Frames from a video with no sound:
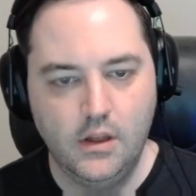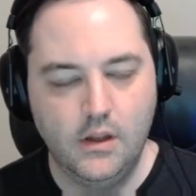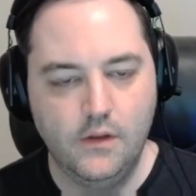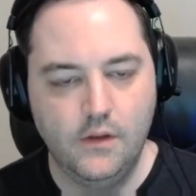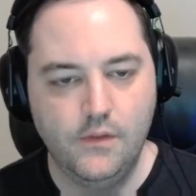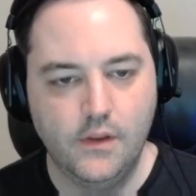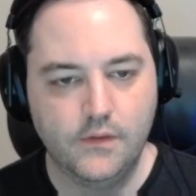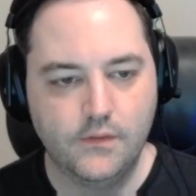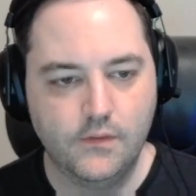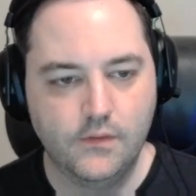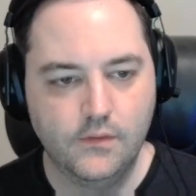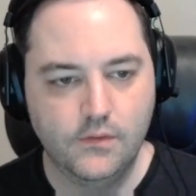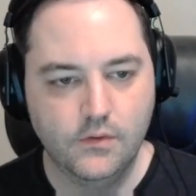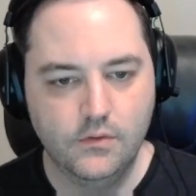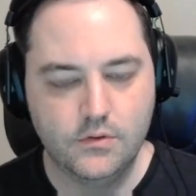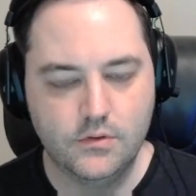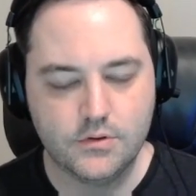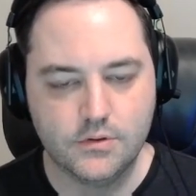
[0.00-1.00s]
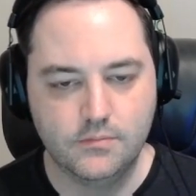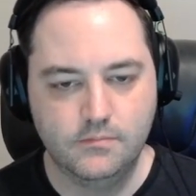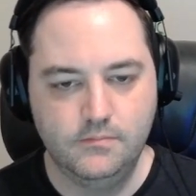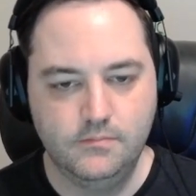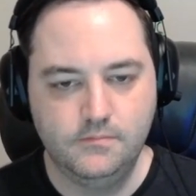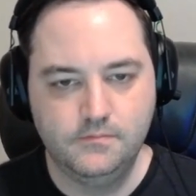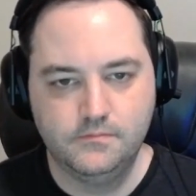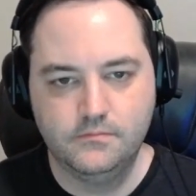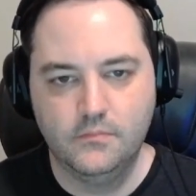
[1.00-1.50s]
And that's the solution.
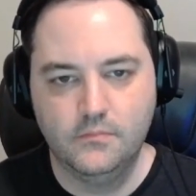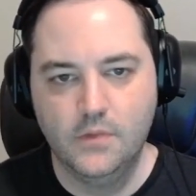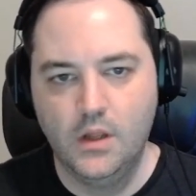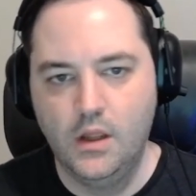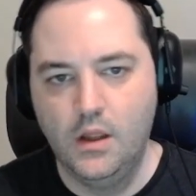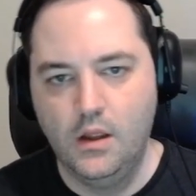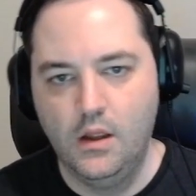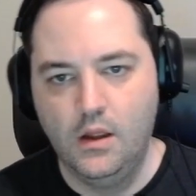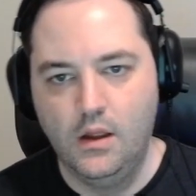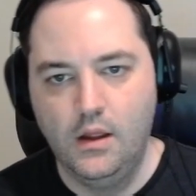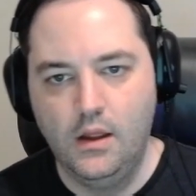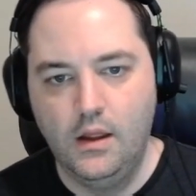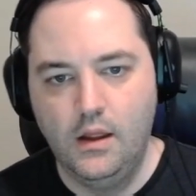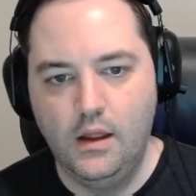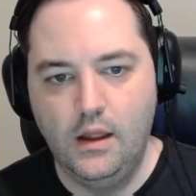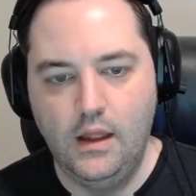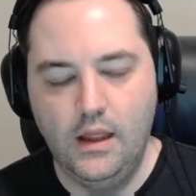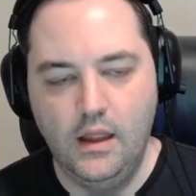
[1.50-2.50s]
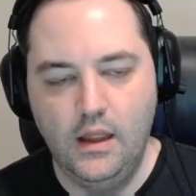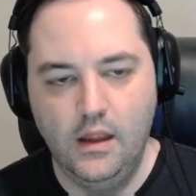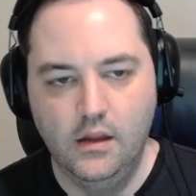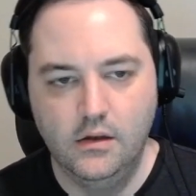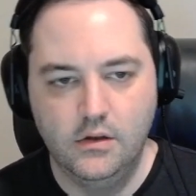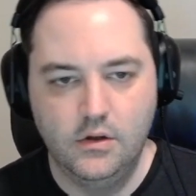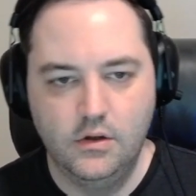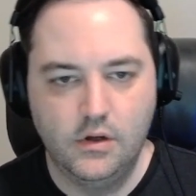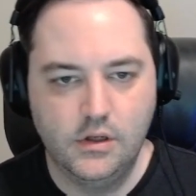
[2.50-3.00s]

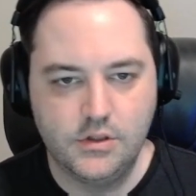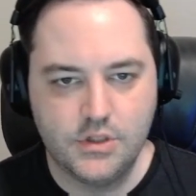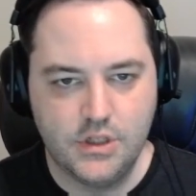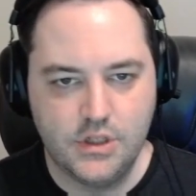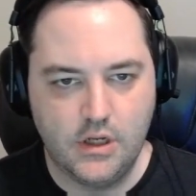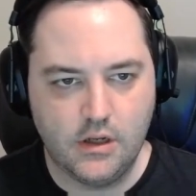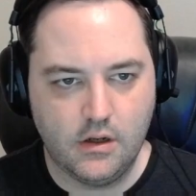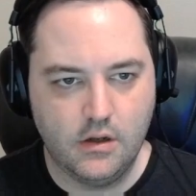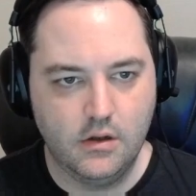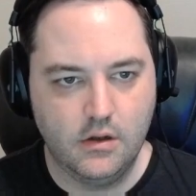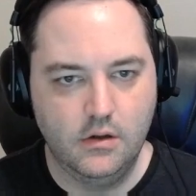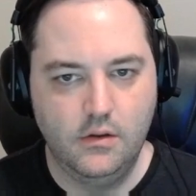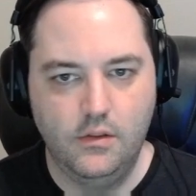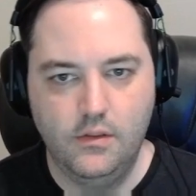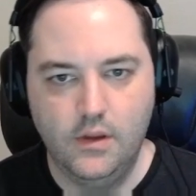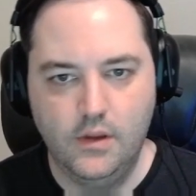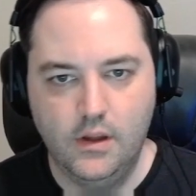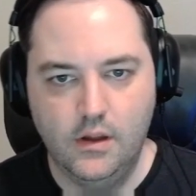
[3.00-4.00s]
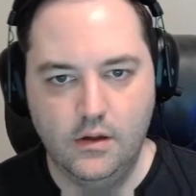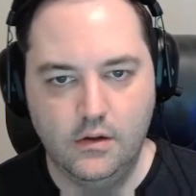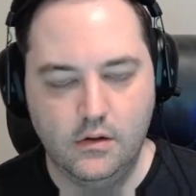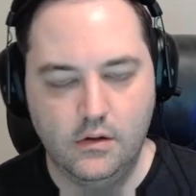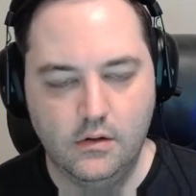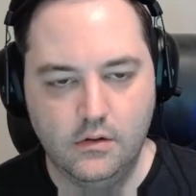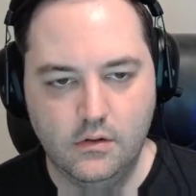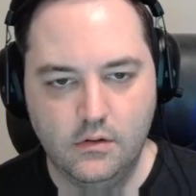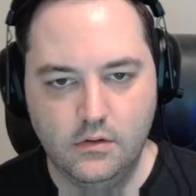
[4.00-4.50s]
And you can check that
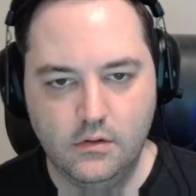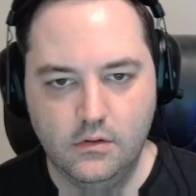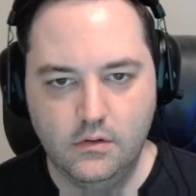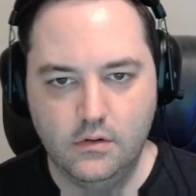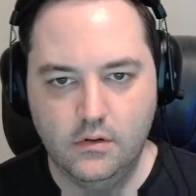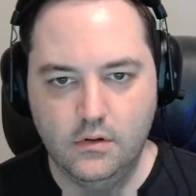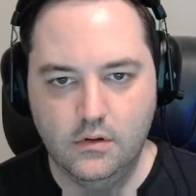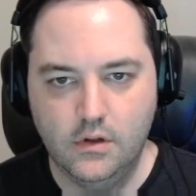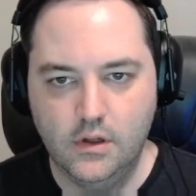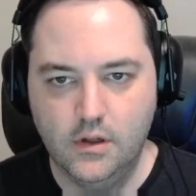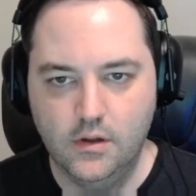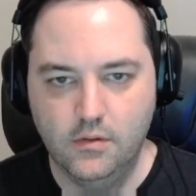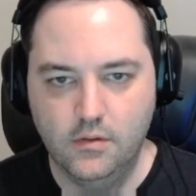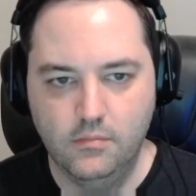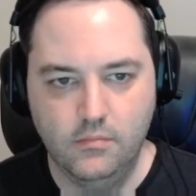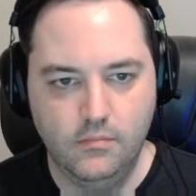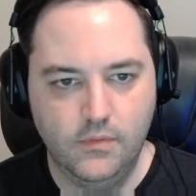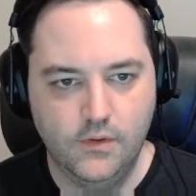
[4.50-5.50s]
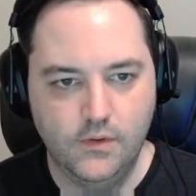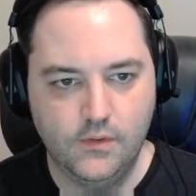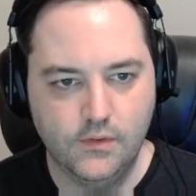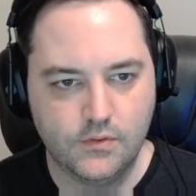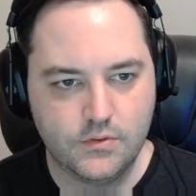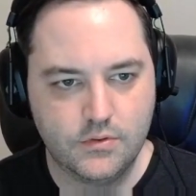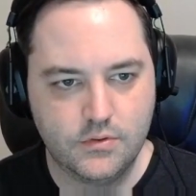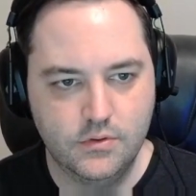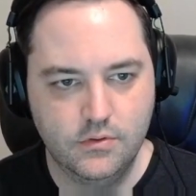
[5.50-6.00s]
this
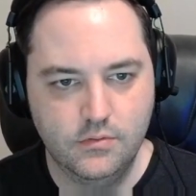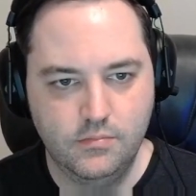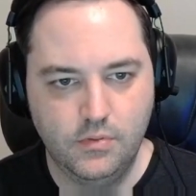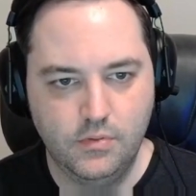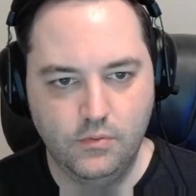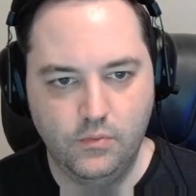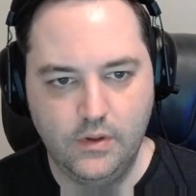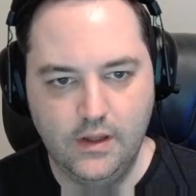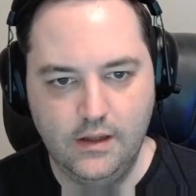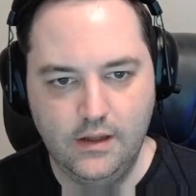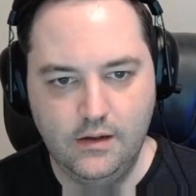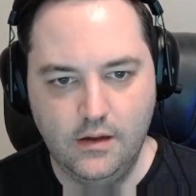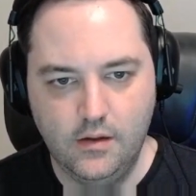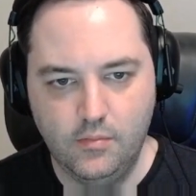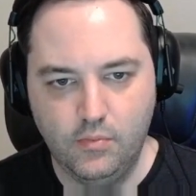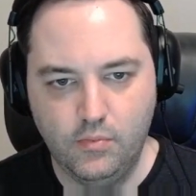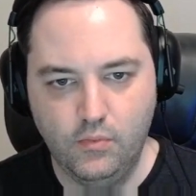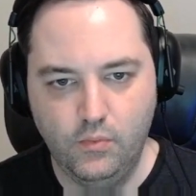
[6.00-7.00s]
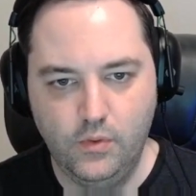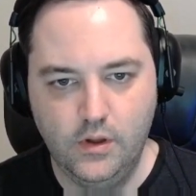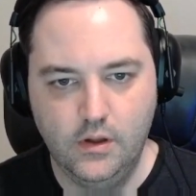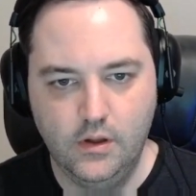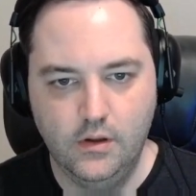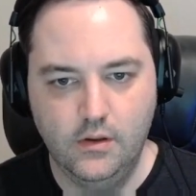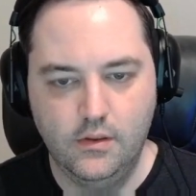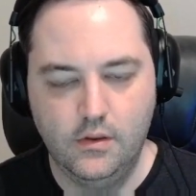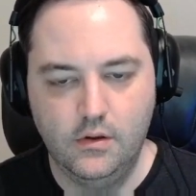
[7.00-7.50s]
is true, but we end up
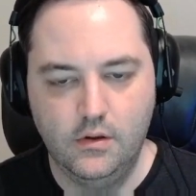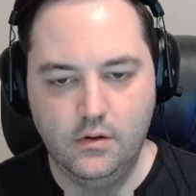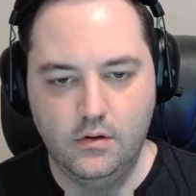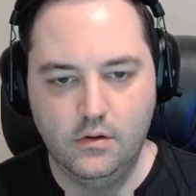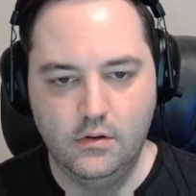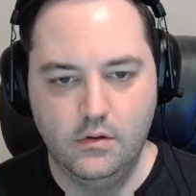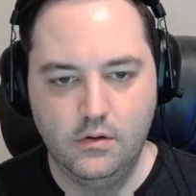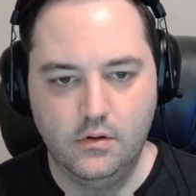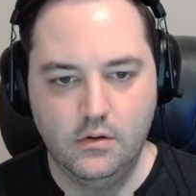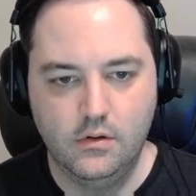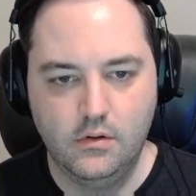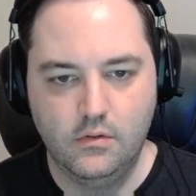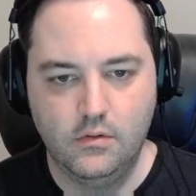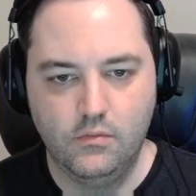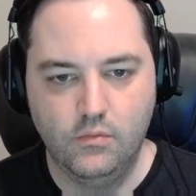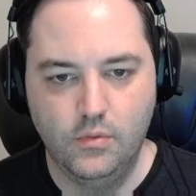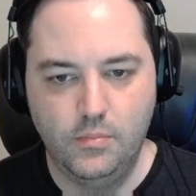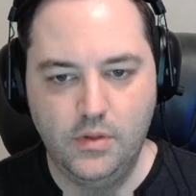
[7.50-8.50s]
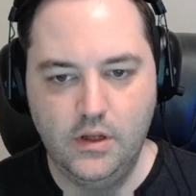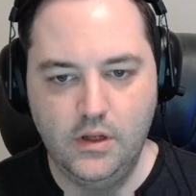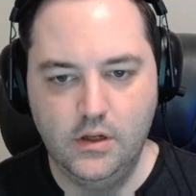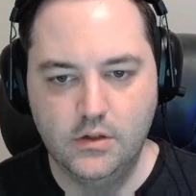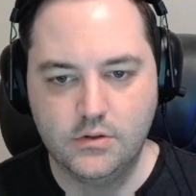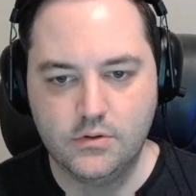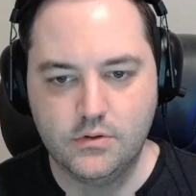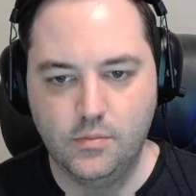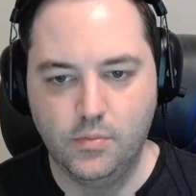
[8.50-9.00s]
with
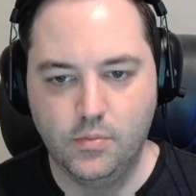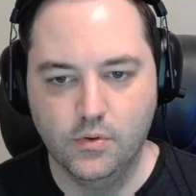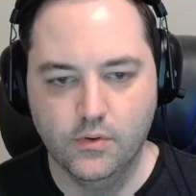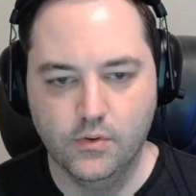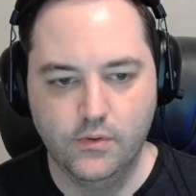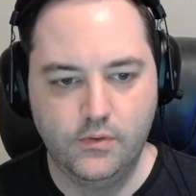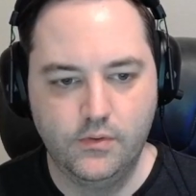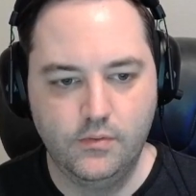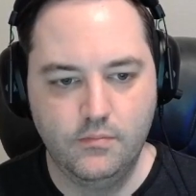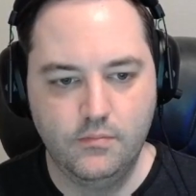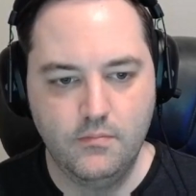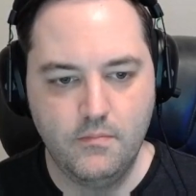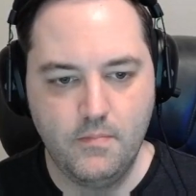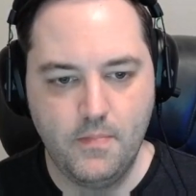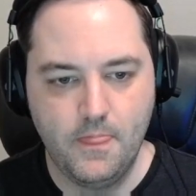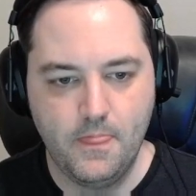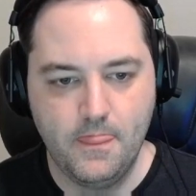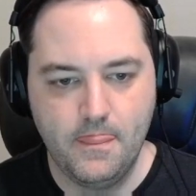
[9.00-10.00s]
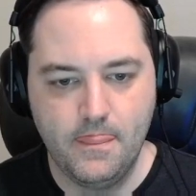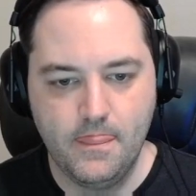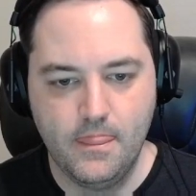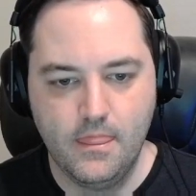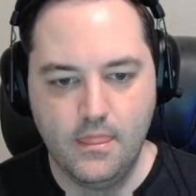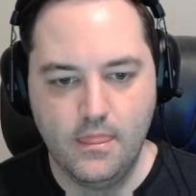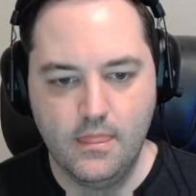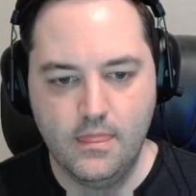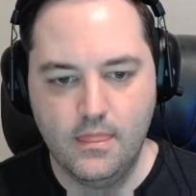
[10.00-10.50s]
repeated triples
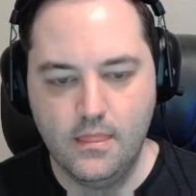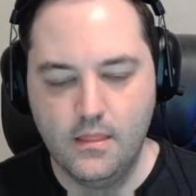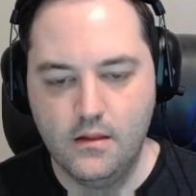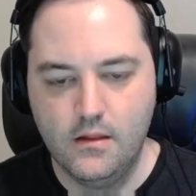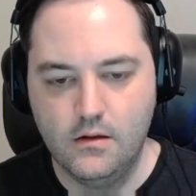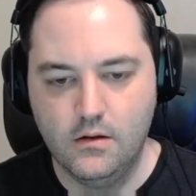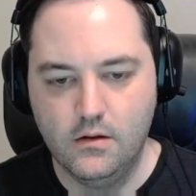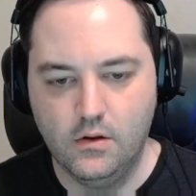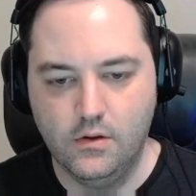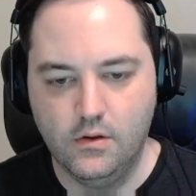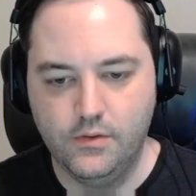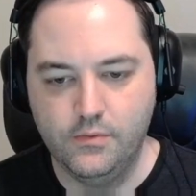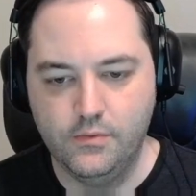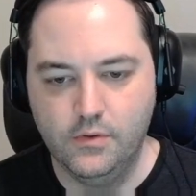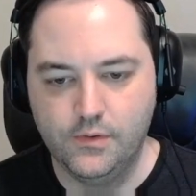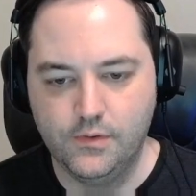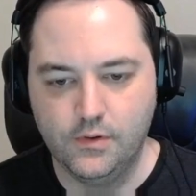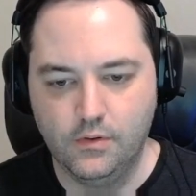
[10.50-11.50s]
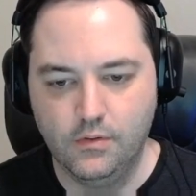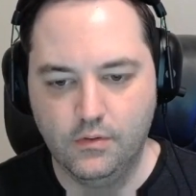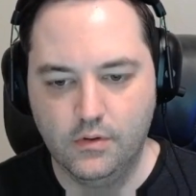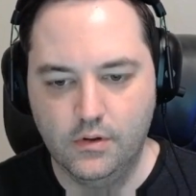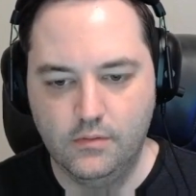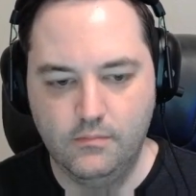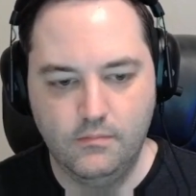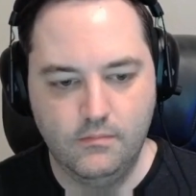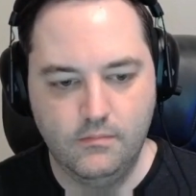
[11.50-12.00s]
all throughout the
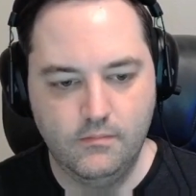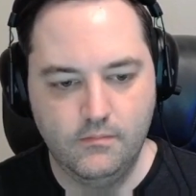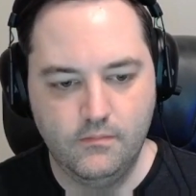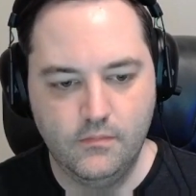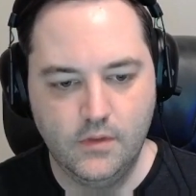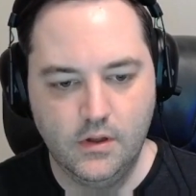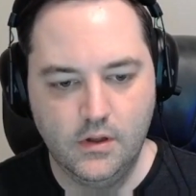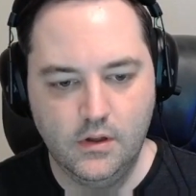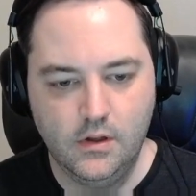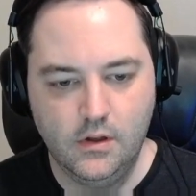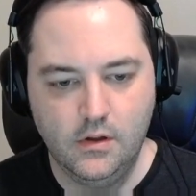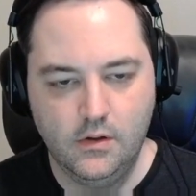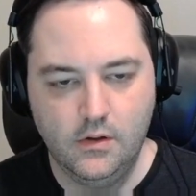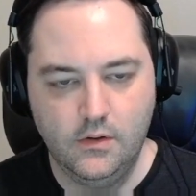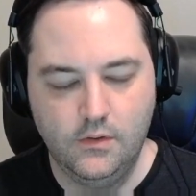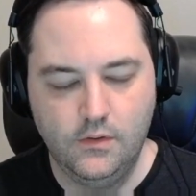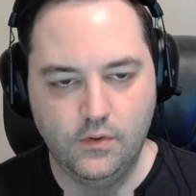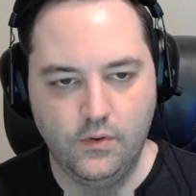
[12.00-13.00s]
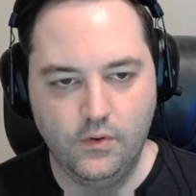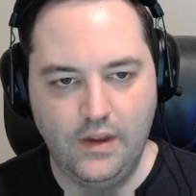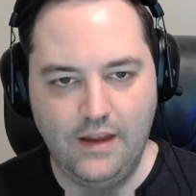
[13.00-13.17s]
grid. So